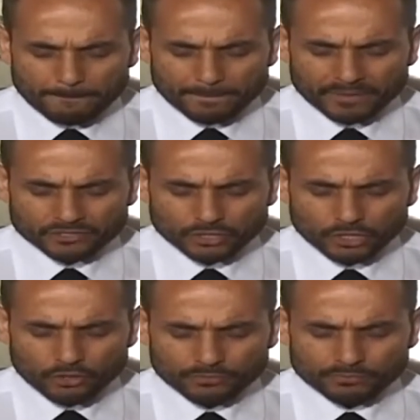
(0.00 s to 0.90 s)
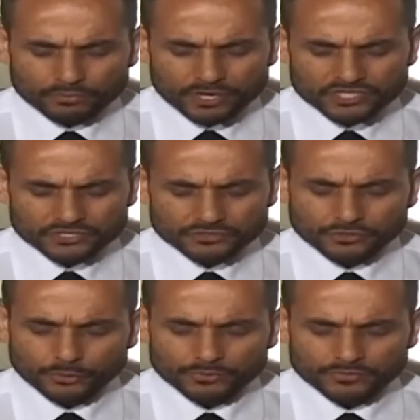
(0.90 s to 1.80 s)
and to learn precious
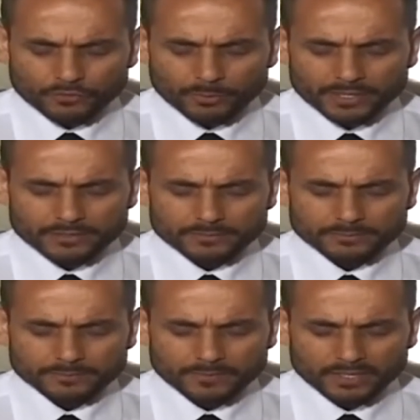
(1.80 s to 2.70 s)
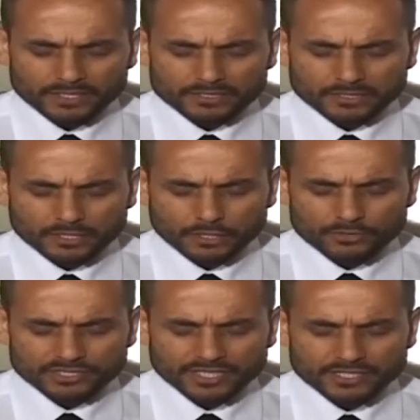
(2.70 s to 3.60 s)
truths from it in these
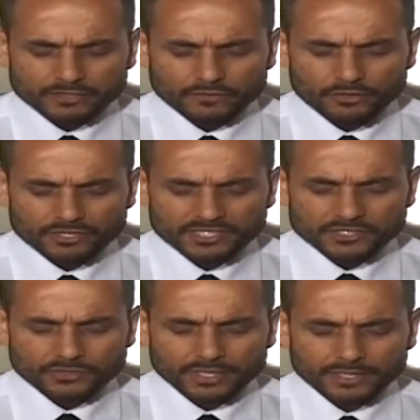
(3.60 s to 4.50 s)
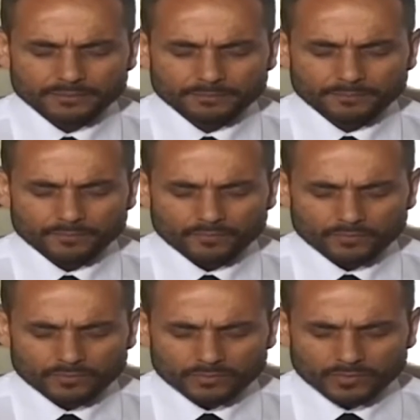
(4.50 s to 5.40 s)
closing days of earth history,
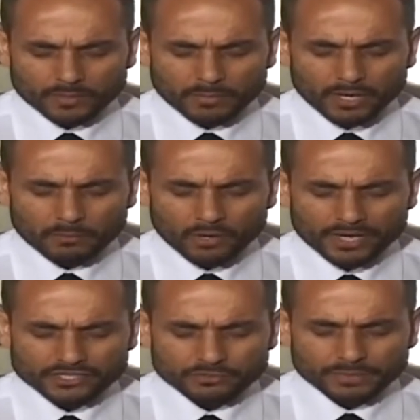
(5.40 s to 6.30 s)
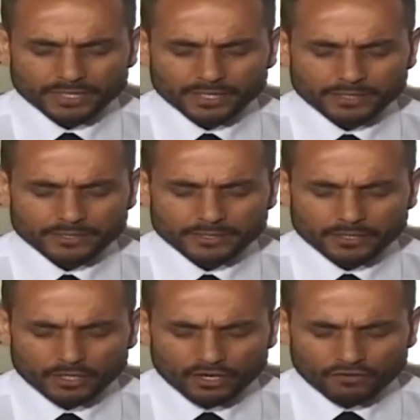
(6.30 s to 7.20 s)
may our minds be
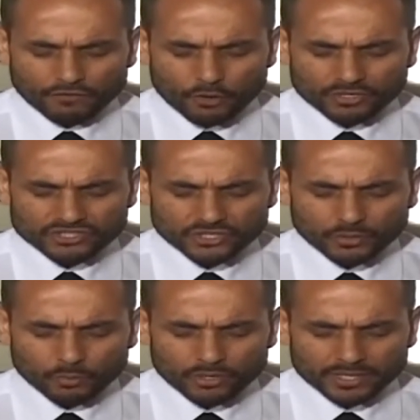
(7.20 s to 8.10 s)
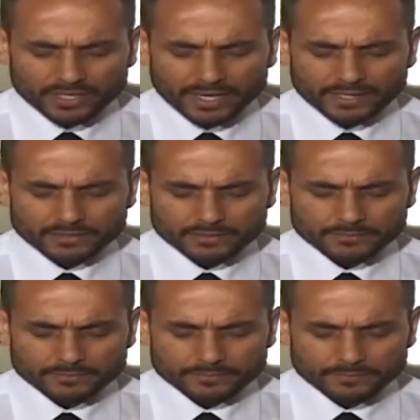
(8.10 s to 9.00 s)
focused to the work at hand.
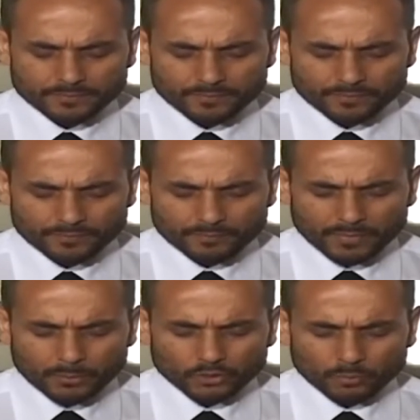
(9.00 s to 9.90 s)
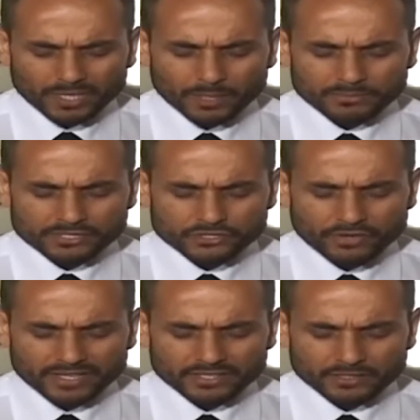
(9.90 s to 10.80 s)
May we not become
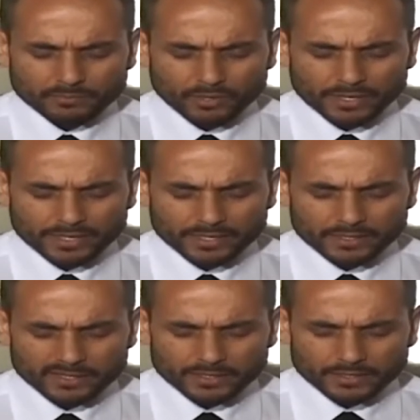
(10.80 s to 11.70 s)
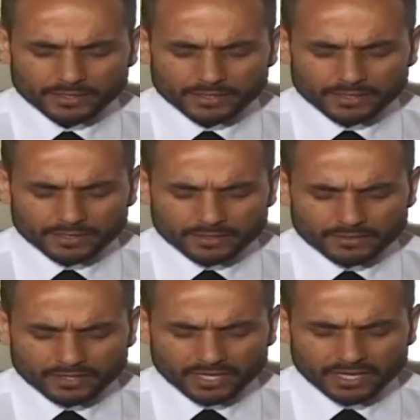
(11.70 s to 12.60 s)
distracted by
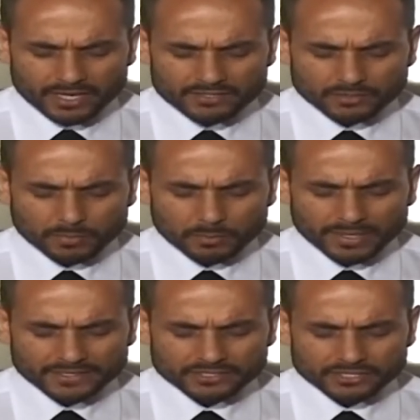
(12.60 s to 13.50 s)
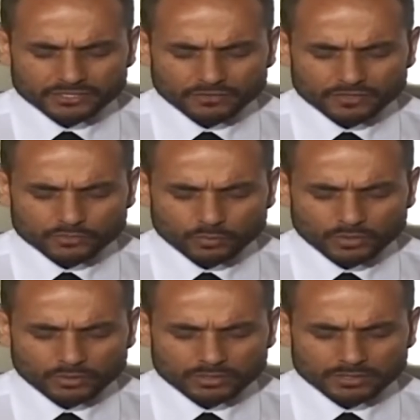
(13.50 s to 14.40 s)
the cares and perplexities of this
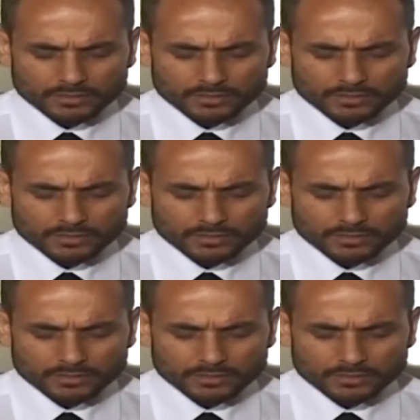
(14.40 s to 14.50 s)
world,